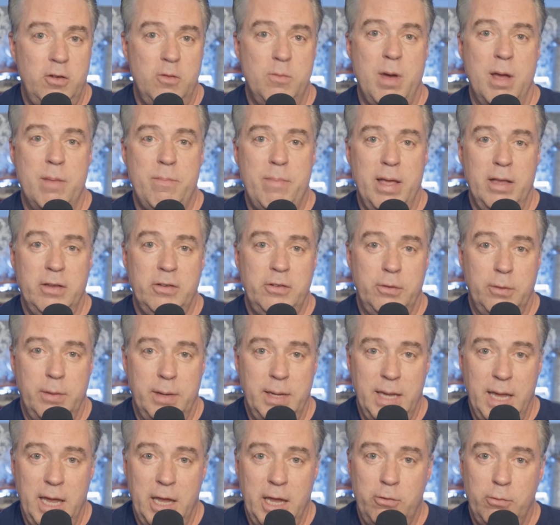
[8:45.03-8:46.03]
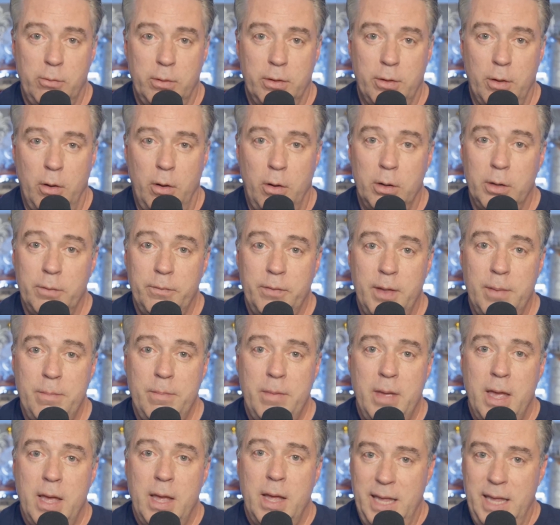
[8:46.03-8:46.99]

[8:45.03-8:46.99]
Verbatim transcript: I do my best to engage with all of them.